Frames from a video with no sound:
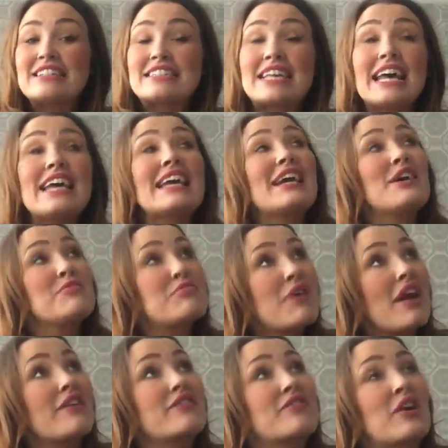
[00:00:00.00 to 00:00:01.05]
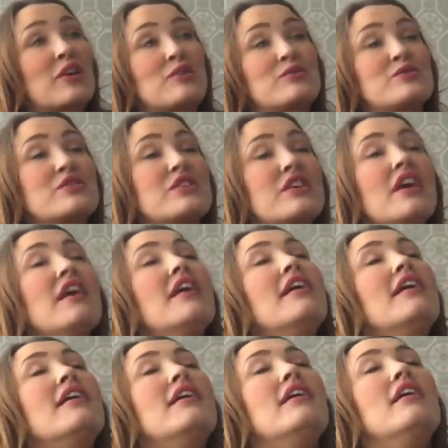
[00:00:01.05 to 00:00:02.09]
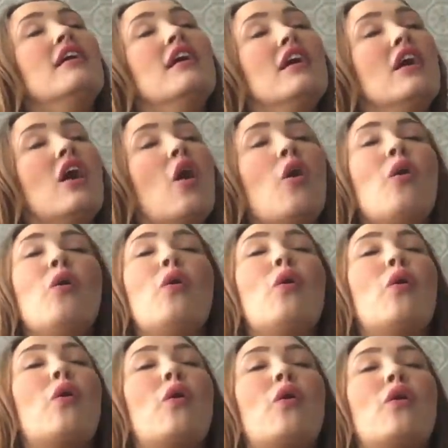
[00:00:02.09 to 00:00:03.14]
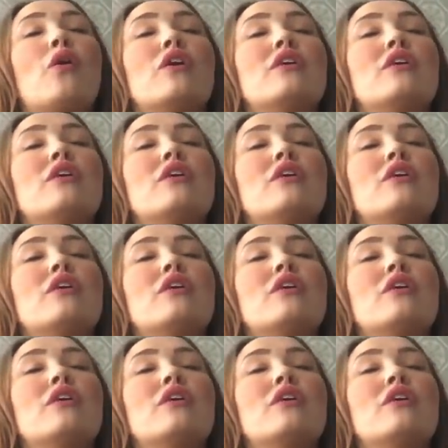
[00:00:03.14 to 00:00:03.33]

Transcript: Take a breath, Rose. Oh.